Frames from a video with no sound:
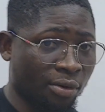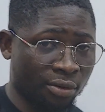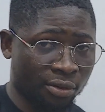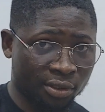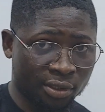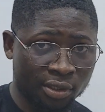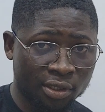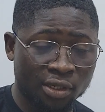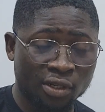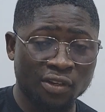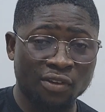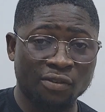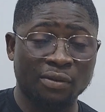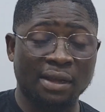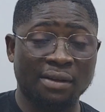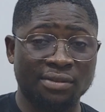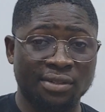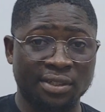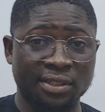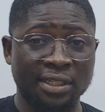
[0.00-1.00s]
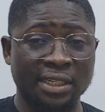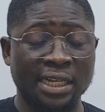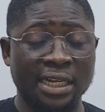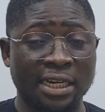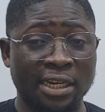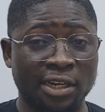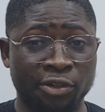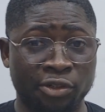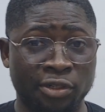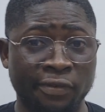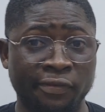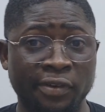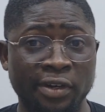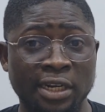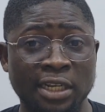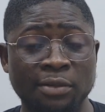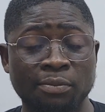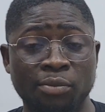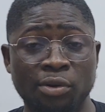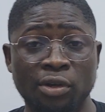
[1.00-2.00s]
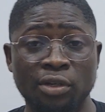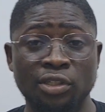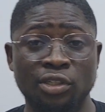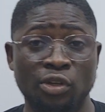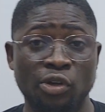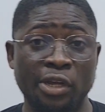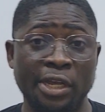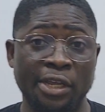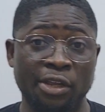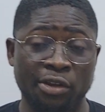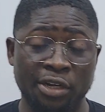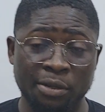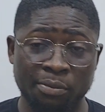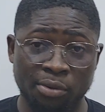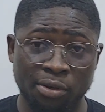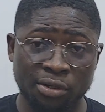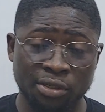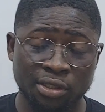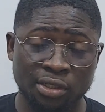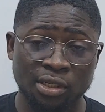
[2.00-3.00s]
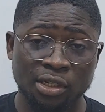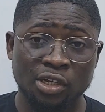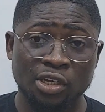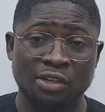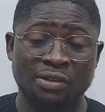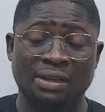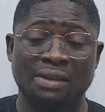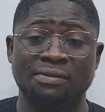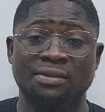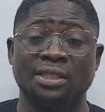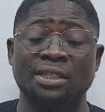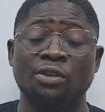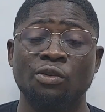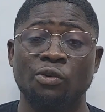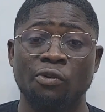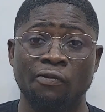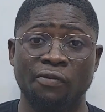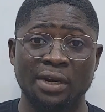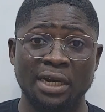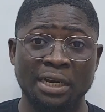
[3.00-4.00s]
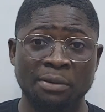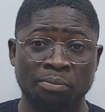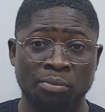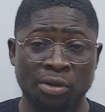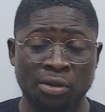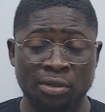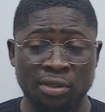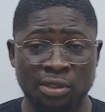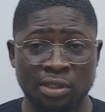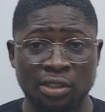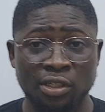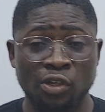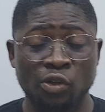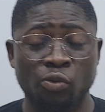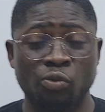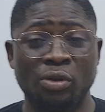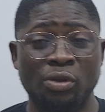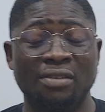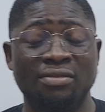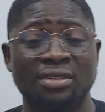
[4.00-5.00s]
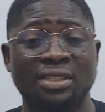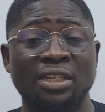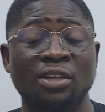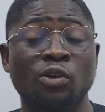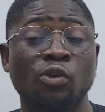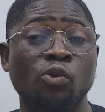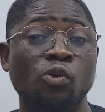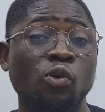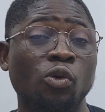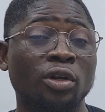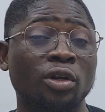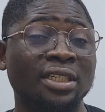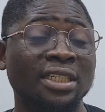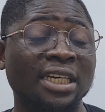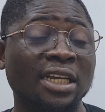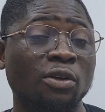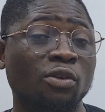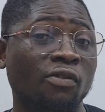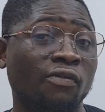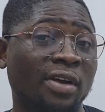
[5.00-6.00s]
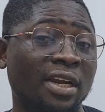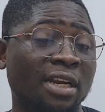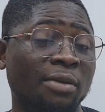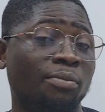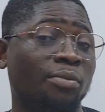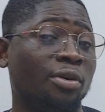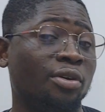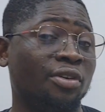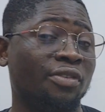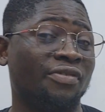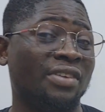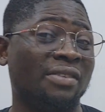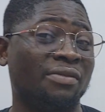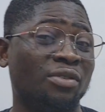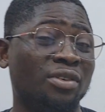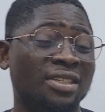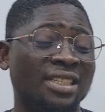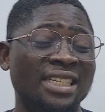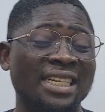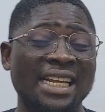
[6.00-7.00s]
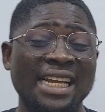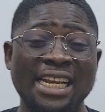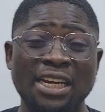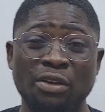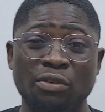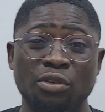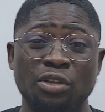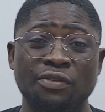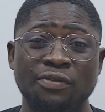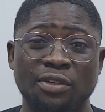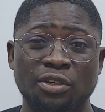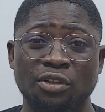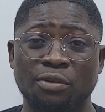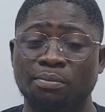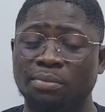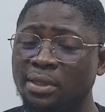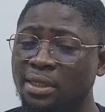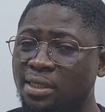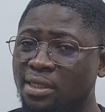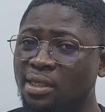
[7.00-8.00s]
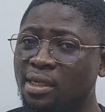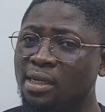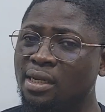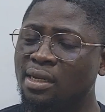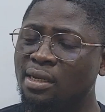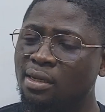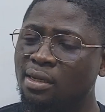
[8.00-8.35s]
bonds. We have seen electrovalent bonds or ionic bonds, we have seen covalent bonds, we have seen coordinate covalent bond. If you have not seen any of those videos, please